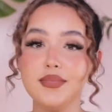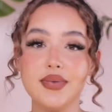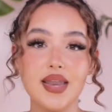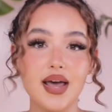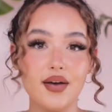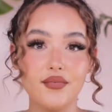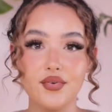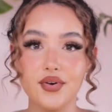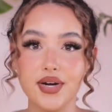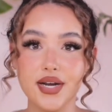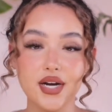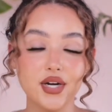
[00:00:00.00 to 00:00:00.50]

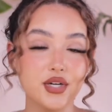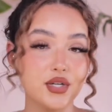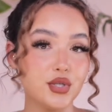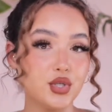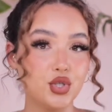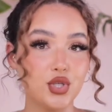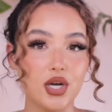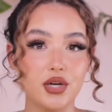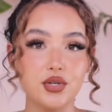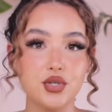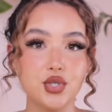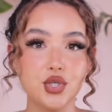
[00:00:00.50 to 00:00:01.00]
never here to
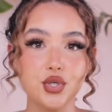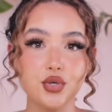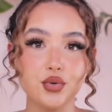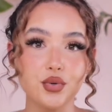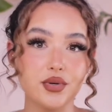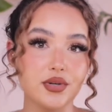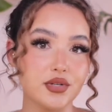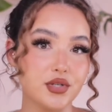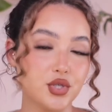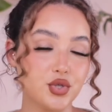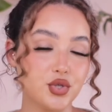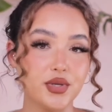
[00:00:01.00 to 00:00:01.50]
judge you or
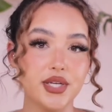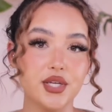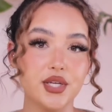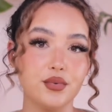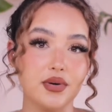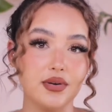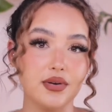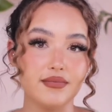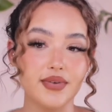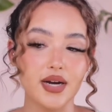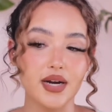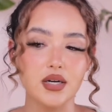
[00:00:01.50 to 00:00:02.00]
to treat you
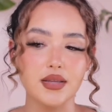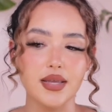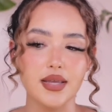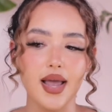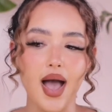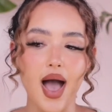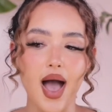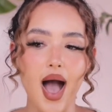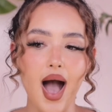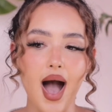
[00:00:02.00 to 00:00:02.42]
unfairly.